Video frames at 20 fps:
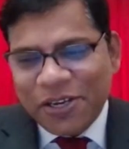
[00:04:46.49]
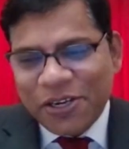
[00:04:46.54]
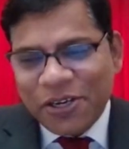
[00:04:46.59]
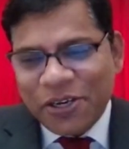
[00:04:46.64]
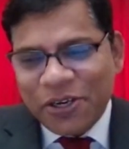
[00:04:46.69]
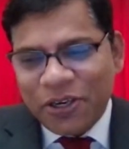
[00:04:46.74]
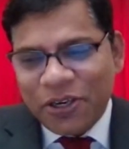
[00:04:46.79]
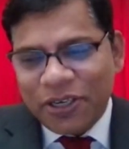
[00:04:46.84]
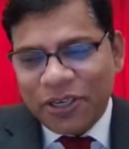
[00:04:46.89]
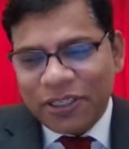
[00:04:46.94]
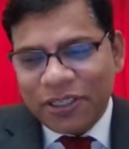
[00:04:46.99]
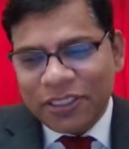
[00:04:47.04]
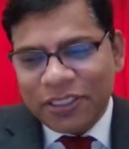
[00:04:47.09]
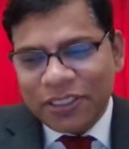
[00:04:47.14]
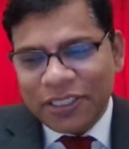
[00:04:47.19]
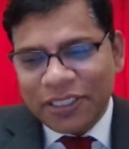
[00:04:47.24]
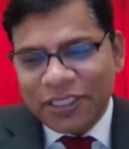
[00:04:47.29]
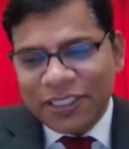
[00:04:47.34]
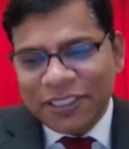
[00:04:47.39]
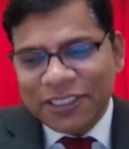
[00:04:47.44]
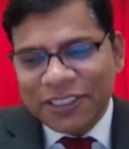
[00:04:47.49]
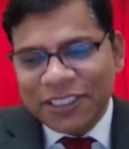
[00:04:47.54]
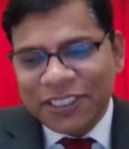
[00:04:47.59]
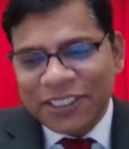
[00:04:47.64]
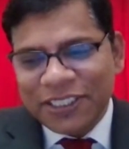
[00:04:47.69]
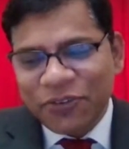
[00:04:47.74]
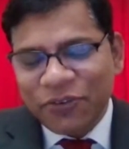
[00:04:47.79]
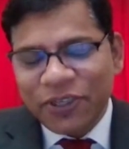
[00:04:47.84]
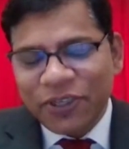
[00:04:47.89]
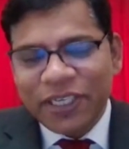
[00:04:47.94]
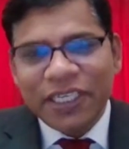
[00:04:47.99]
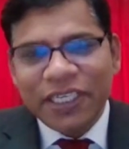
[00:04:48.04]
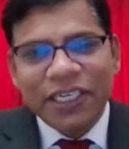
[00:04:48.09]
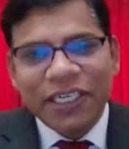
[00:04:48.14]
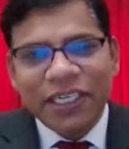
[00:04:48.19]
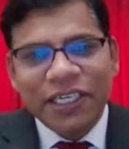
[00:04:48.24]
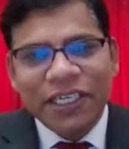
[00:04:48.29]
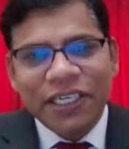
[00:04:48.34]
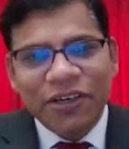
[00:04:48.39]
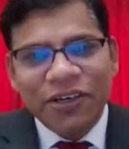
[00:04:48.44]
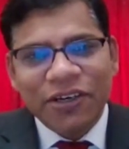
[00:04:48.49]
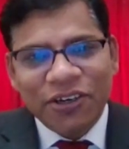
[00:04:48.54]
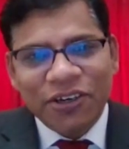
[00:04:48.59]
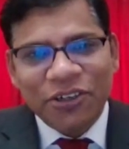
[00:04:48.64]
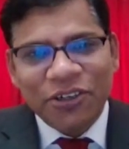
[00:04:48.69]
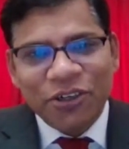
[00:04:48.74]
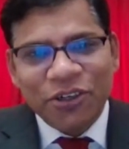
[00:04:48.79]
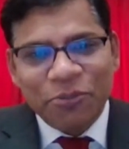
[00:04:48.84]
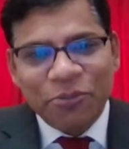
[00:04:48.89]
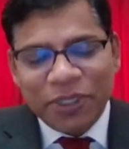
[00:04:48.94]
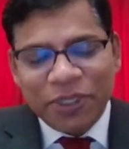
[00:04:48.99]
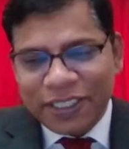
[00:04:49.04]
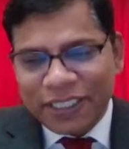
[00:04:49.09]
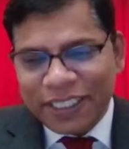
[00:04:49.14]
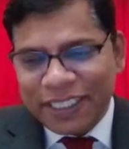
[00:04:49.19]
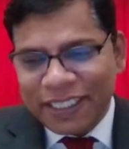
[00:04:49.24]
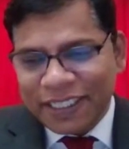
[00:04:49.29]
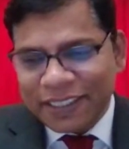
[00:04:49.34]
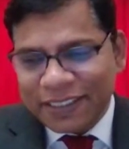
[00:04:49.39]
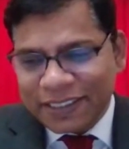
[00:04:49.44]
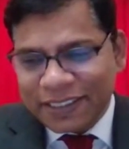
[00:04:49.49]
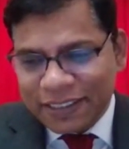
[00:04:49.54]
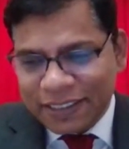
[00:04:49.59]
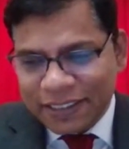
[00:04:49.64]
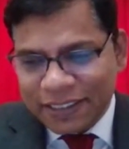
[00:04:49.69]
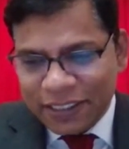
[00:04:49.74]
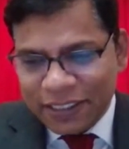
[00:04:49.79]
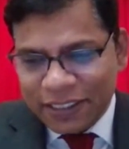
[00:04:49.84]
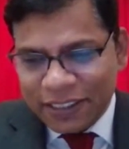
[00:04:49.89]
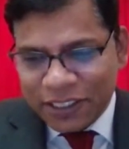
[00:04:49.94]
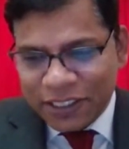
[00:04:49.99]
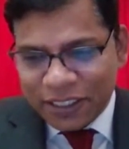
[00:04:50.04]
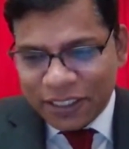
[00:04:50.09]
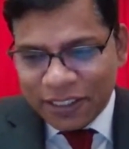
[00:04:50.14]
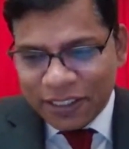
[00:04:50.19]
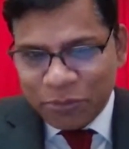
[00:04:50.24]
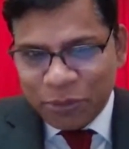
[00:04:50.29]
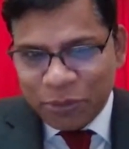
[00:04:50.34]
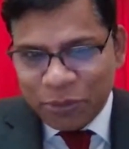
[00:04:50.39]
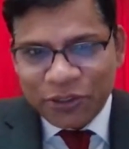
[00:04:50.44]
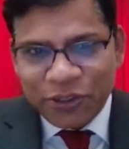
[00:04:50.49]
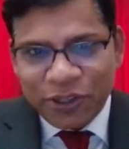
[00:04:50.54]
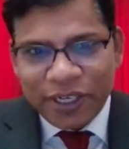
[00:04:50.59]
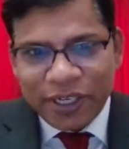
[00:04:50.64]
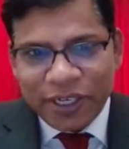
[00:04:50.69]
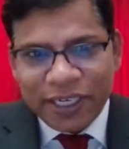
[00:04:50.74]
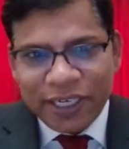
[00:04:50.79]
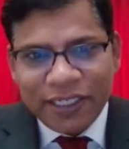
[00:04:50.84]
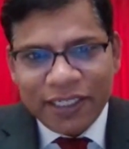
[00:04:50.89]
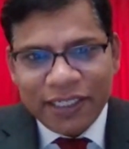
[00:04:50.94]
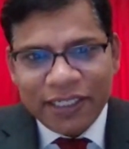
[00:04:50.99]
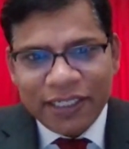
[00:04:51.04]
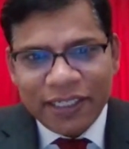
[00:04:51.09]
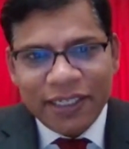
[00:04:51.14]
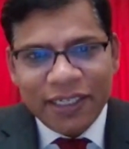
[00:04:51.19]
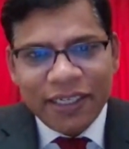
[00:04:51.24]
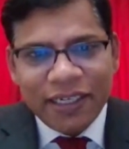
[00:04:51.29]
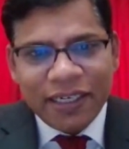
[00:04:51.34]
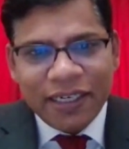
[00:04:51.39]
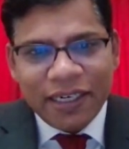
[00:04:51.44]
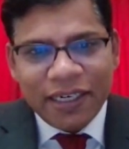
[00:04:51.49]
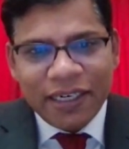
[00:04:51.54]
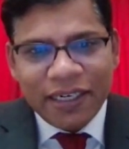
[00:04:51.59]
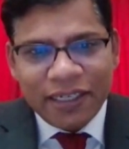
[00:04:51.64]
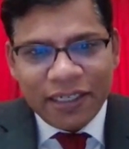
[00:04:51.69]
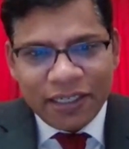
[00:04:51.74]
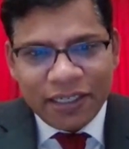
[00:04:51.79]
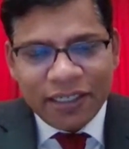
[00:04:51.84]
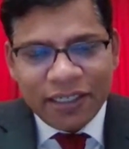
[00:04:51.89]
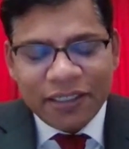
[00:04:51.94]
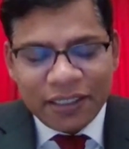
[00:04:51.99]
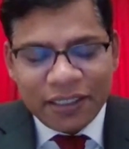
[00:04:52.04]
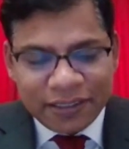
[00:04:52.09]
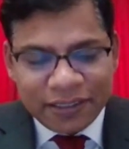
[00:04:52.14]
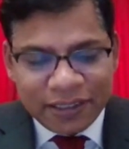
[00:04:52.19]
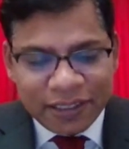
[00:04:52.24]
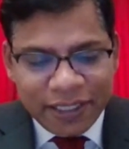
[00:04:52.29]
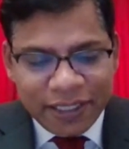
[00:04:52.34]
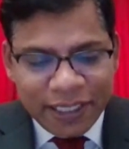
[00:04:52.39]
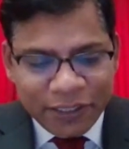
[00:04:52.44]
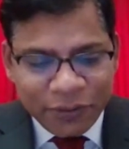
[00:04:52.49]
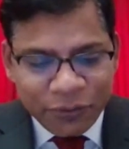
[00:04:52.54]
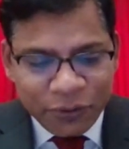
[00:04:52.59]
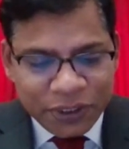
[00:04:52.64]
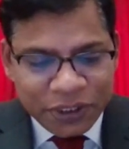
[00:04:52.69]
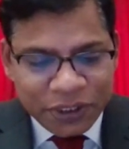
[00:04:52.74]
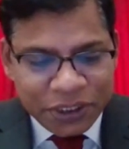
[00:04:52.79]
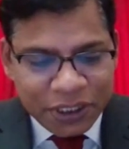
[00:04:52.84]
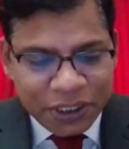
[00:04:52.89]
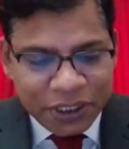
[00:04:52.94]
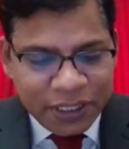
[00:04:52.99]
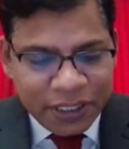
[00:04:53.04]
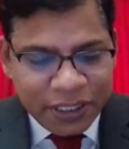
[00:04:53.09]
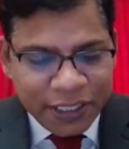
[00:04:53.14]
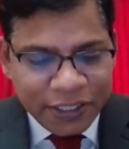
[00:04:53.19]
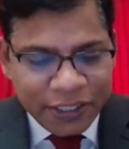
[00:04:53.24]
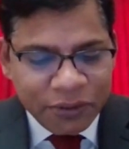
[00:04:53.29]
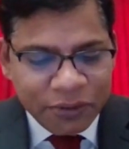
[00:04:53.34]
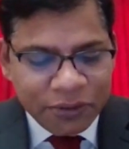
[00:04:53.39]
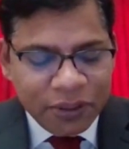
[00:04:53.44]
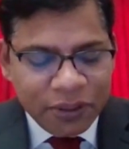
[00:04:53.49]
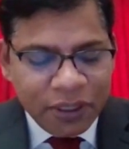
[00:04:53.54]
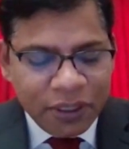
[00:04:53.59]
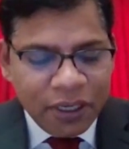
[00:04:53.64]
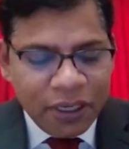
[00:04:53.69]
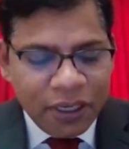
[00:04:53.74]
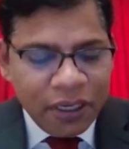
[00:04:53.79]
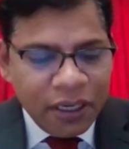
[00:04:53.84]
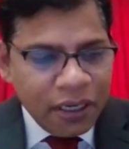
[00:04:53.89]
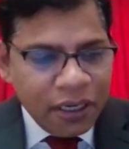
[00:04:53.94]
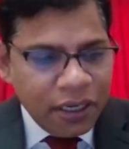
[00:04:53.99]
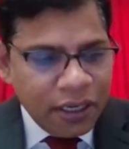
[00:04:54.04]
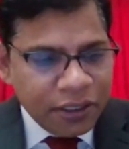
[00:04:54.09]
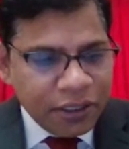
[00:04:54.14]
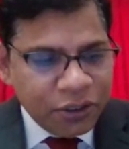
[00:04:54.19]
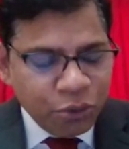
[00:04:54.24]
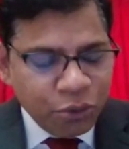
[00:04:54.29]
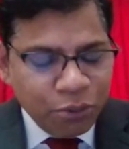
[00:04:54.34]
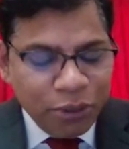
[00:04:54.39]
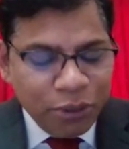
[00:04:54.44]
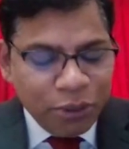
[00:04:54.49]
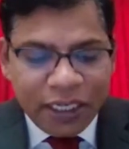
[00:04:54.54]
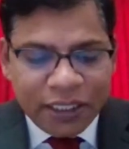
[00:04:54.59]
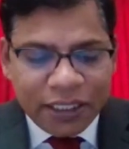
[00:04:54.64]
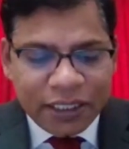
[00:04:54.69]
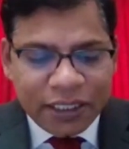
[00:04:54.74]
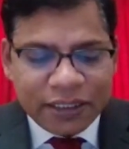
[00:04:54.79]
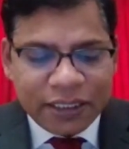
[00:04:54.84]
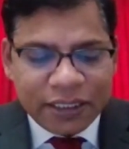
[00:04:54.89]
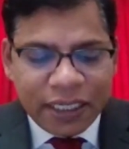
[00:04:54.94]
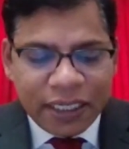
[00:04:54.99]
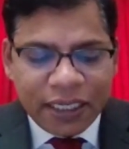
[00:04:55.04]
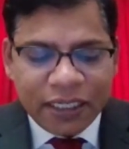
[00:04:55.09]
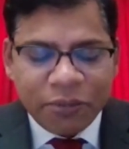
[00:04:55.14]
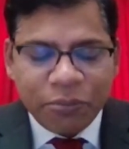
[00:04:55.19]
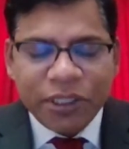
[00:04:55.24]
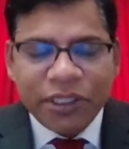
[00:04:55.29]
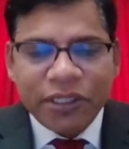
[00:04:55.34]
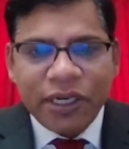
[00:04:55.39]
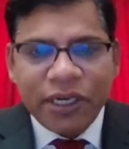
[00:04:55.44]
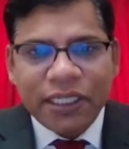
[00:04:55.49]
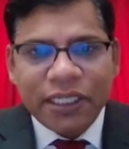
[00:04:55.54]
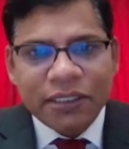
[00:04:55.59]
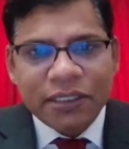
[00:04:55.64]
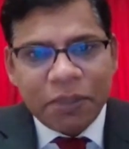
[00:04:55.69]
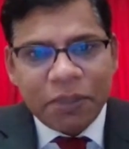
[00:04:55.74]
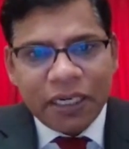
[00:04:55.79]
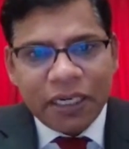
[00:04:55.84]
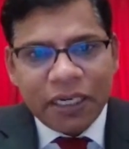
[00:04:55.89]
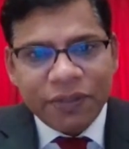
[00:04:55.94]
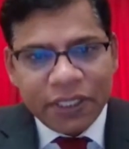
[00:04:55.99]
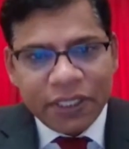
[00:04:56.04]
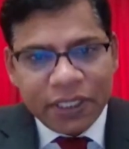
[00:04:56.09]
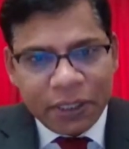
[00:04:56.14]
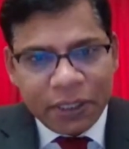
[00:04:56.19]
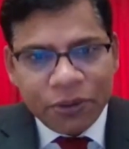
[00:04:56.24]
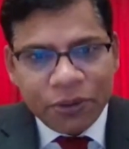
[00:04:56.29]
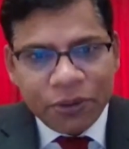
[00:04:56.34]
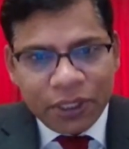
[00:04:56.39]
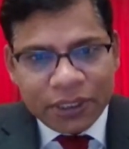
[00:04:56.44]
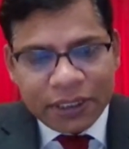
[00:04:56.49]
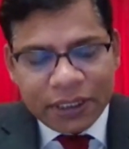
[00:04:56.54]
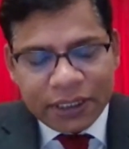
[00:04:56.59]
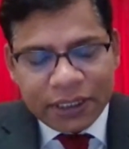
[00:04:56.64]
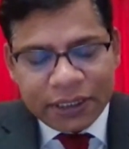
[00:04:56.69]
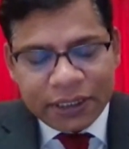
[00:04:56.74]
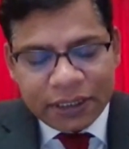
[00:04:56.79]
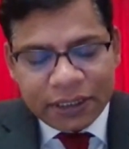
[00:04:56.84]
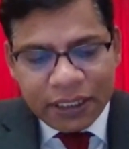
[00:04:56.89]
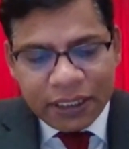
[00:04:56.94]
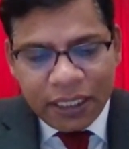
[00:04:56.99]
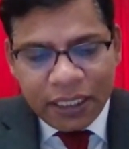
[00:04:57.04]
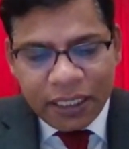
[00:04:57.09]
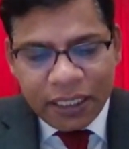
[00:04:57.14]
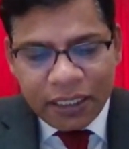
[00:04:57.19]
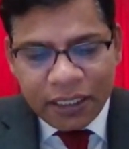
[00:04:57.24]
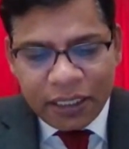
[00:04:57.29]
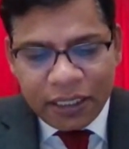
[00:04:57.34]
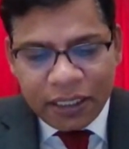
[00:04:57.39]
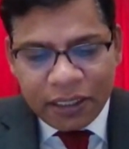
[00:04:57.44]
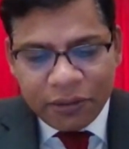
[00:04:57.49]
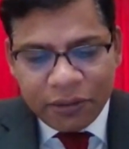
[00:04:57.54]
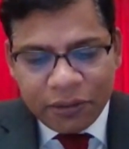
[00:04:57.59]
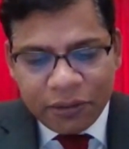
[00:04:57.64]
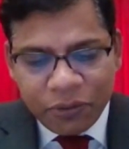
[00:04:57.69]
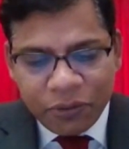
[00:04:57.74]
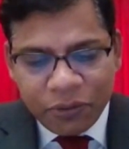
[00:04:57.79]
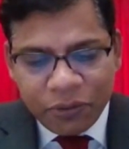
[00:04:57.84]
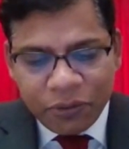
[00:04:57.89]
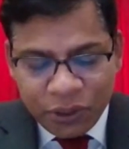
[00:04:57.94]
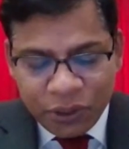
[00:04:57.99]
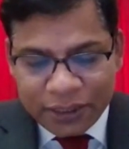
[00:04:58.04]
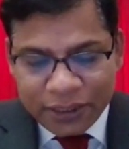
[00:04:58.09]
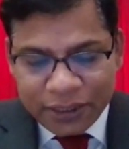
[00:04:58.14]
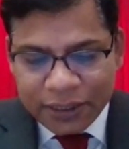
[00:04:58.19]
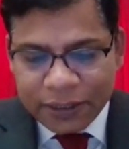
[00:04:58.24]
This is a very hot topic in the industry, Bitcoin. That's a great question. Thank you. To my understanding, Bitcoin is part of a crypto assets and virtual asset.